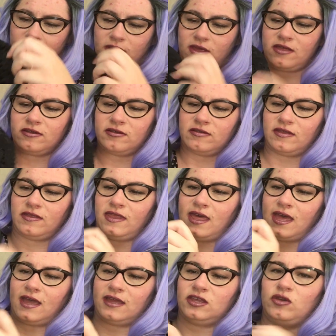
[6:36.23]
Other than
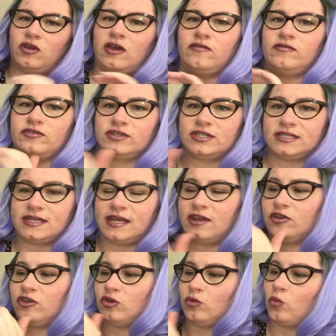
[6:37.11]
that, you have your
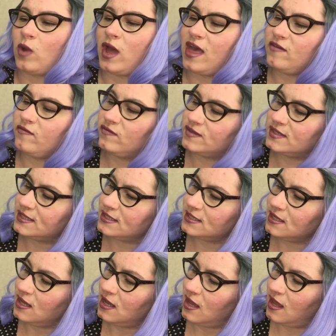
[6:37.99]
standard
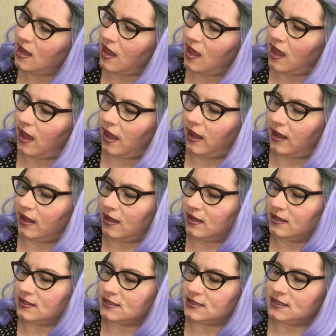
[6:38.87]
wefts,
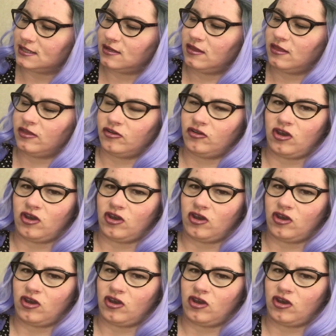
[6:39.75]
and they're